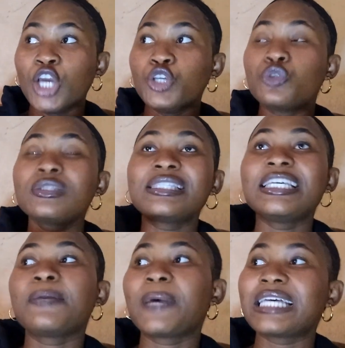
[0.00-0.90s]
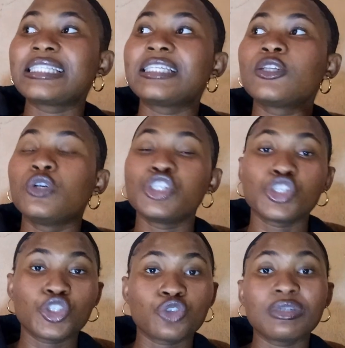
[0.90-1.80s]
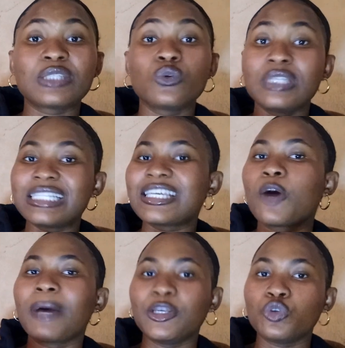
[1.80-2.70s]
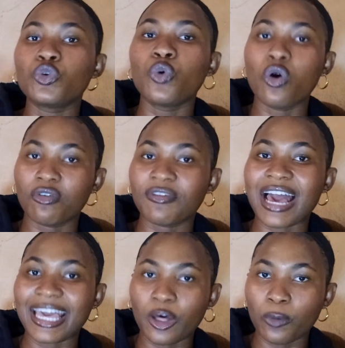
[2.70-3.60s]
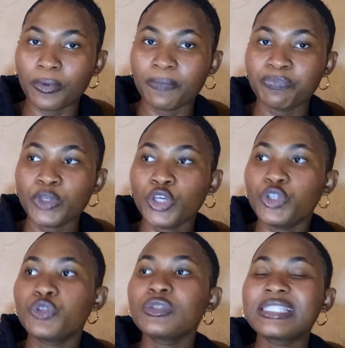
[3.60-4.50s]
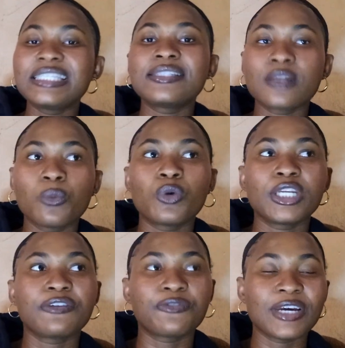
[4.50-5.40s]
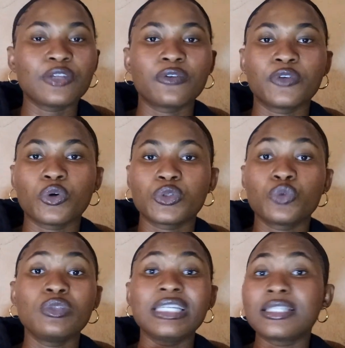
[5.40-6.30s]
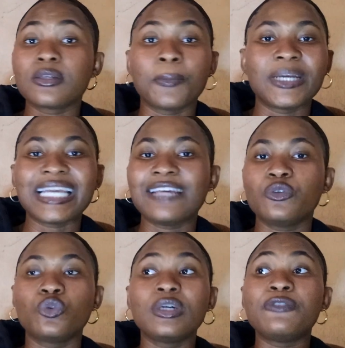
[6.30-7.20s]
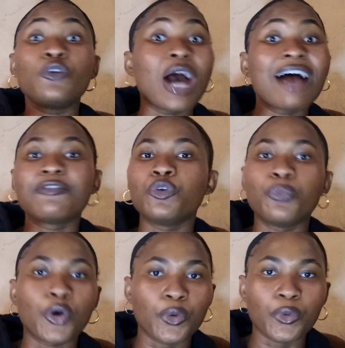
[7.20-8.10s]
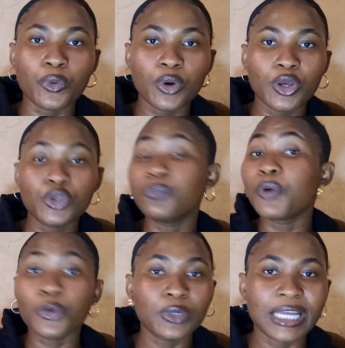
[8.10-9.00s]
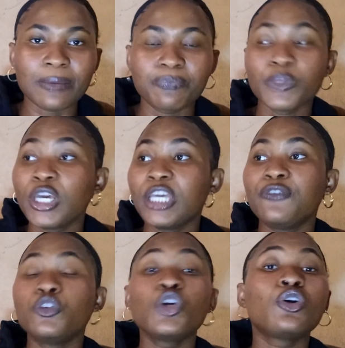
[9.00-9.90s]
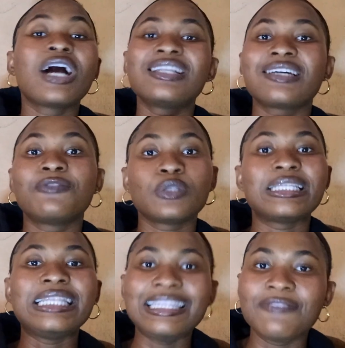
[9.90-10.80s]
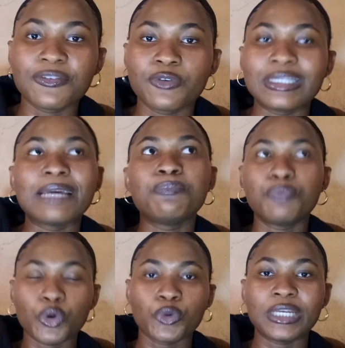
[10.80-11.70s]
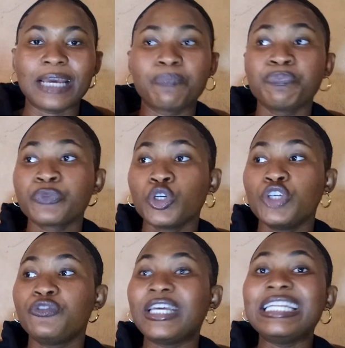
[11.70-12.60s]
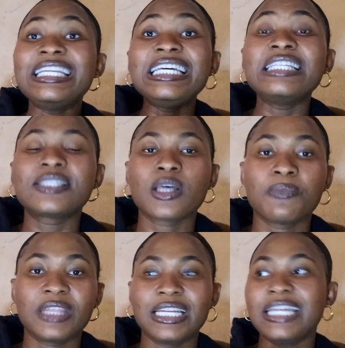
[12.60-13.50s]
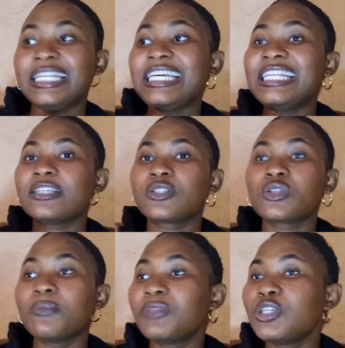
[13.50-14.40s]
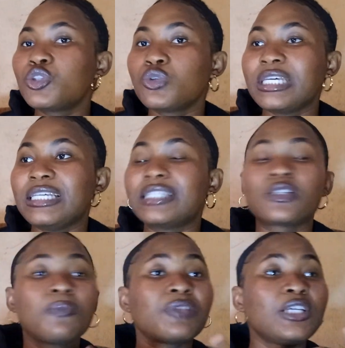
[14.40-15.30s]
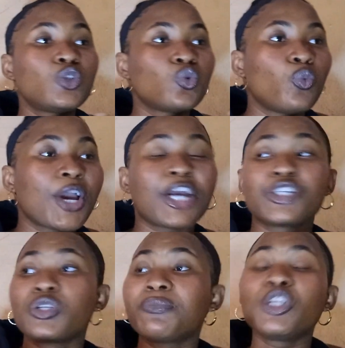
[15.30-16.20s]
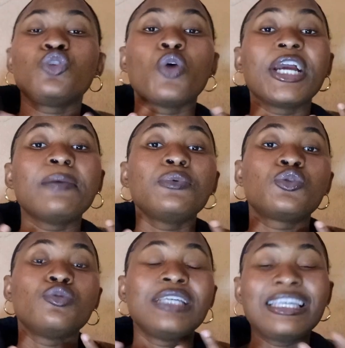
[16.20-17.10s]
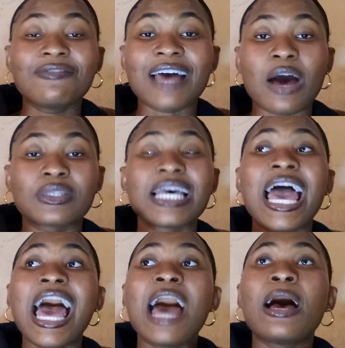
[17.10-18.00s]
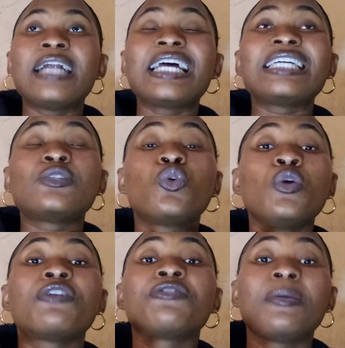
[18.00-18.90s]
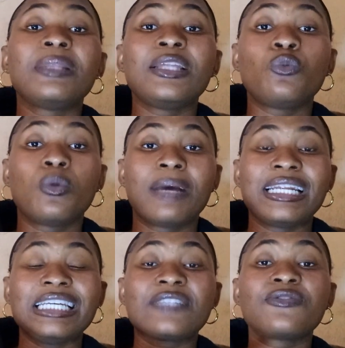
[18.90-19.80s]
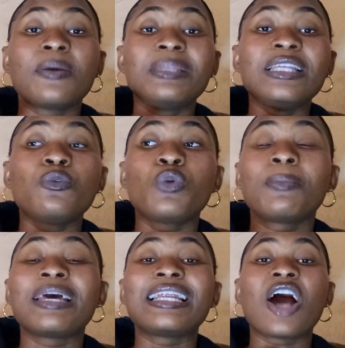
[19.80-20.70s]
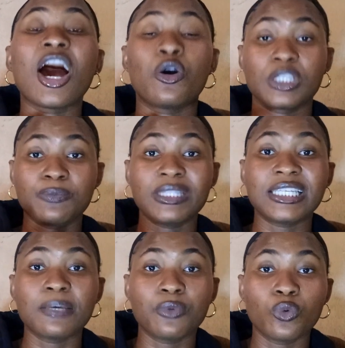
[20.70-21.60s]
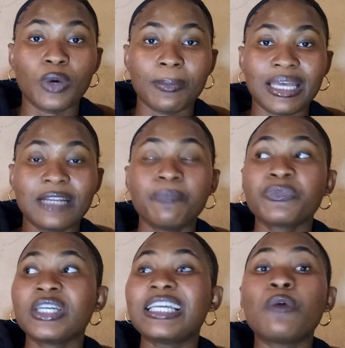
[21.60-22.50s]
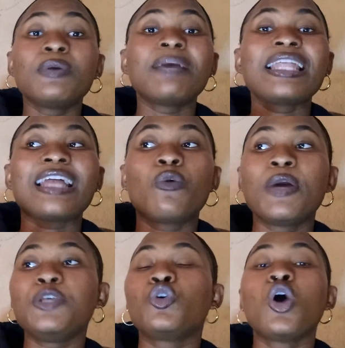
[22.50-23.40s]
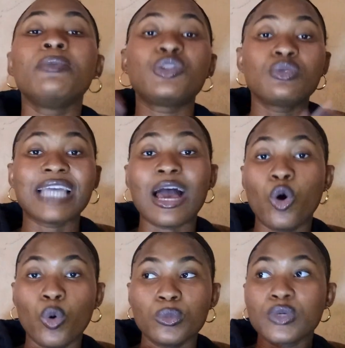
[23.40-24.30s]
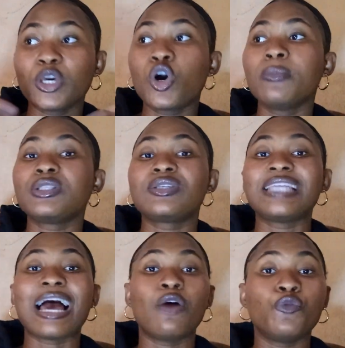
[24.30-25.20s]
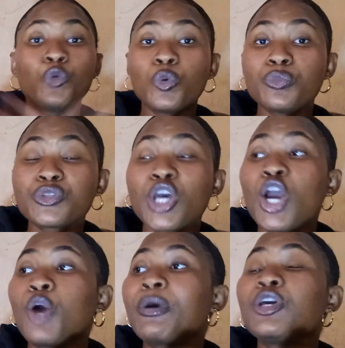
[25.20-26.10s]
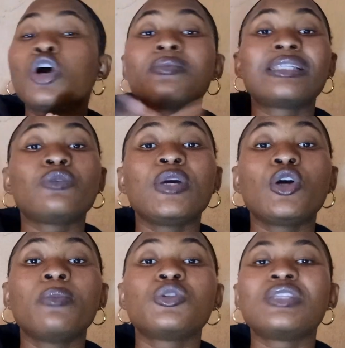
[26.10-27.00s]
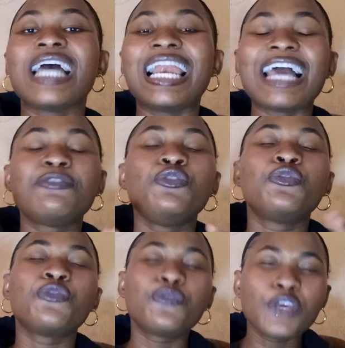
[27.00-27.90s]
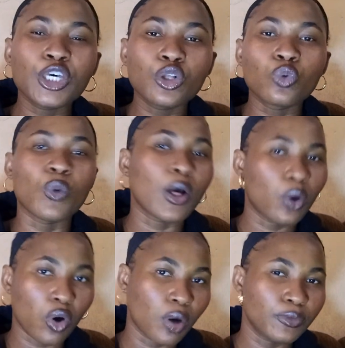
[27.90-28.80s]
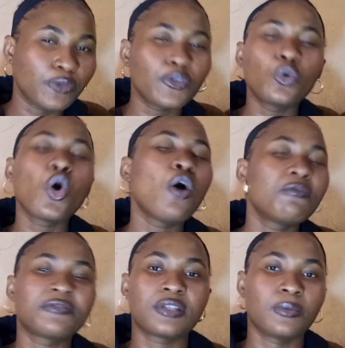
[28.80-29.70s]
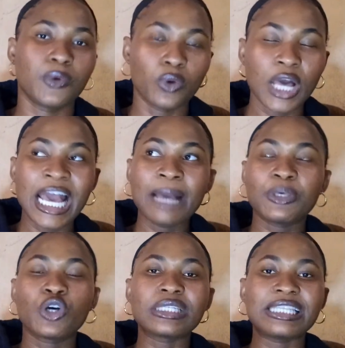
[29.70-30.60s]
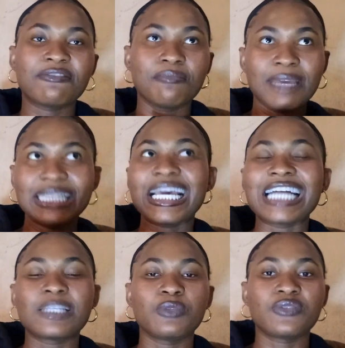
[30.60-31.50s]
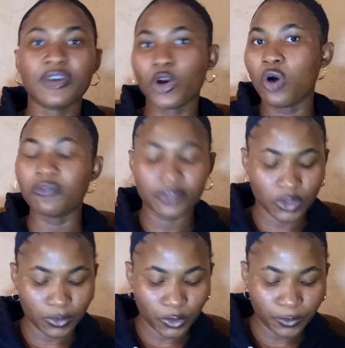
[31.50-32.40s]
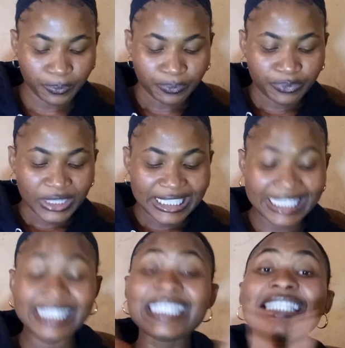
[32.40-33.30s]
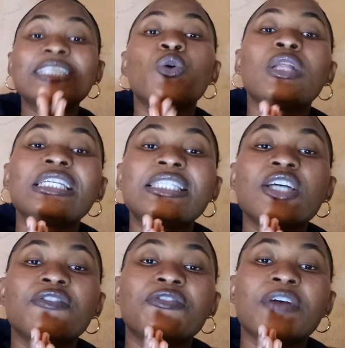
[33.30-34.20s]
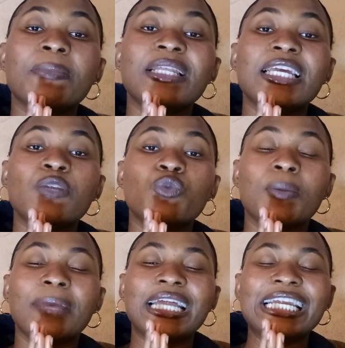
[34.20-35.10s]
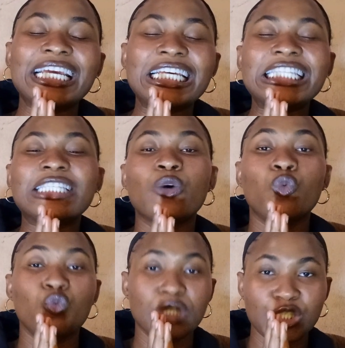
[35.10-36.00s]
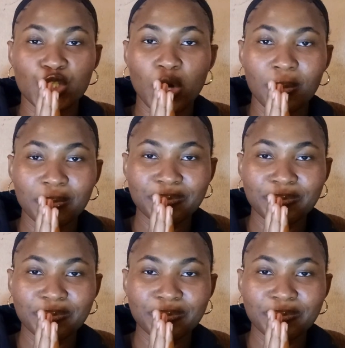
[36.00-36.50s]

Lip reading: You don't see a person on the street who needs help and you don't offer help. You don't see someone, a friend of yours, who needs some money and you don't. If you have, you borrow. You borrow them. If you know you can't afford to leave it for them, borrow them. If they need something, they need something to eat, something to wear, something you are able to give out. That is who a feminine woman is. Feminine women are hospitable women. They are women that when you come into their homes, when you come into their rooms, when you come into their life, you feel welcome, you feel comfortable because they've made the atmosphere comfortable. The sixth quality of a feminine woman is wisdom.